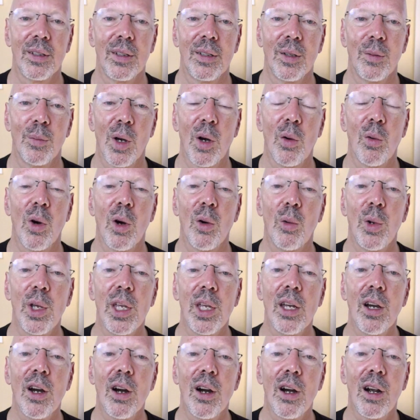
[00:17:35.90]
But what we
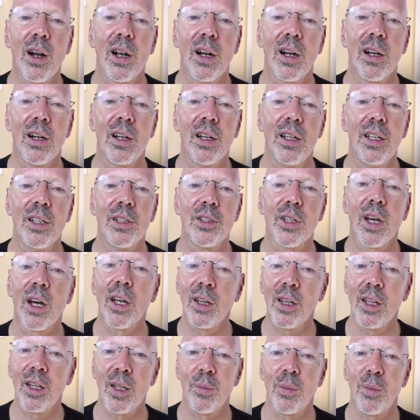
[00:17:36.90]
are is
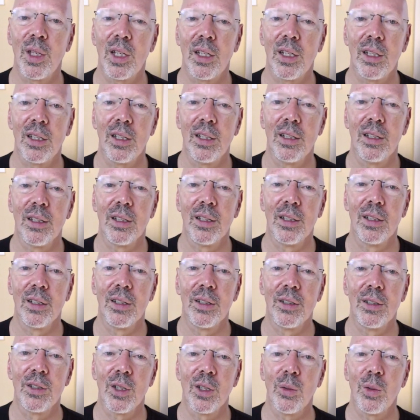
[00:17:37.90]
unlimited.
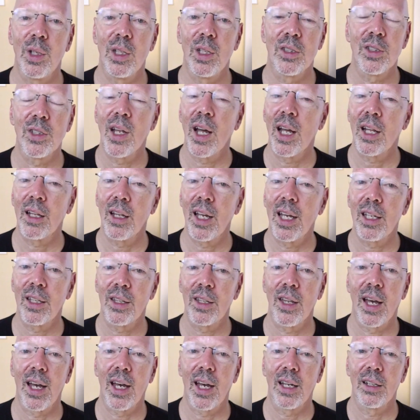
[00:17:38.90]
So it's not like
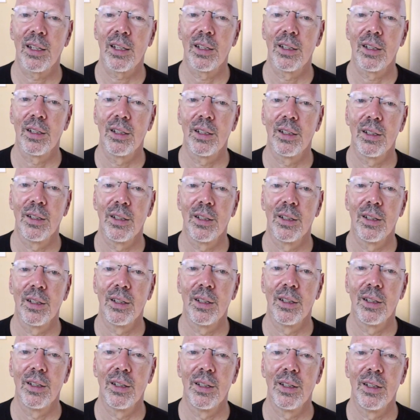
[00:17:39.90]
that.
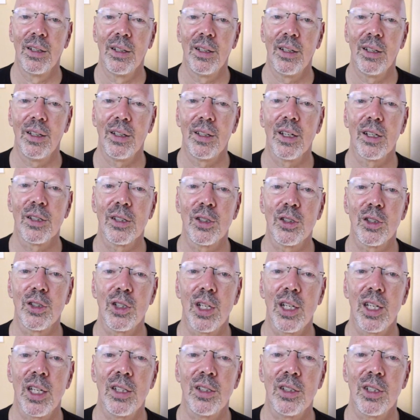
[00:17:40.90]
It doesn't
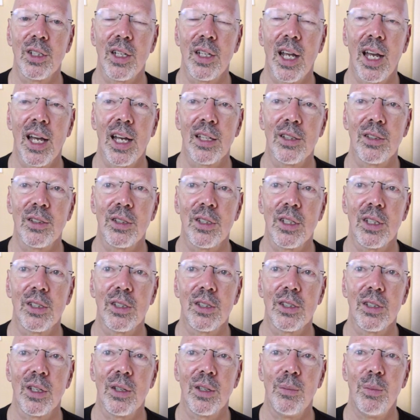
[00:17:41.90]
change. It has
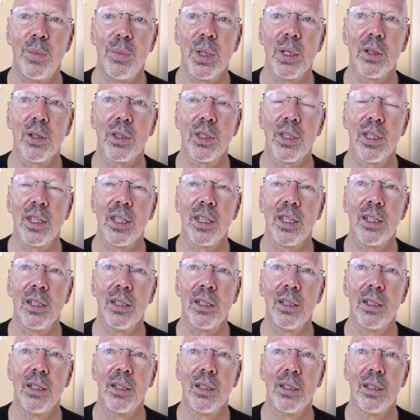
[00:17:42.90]
this built-in,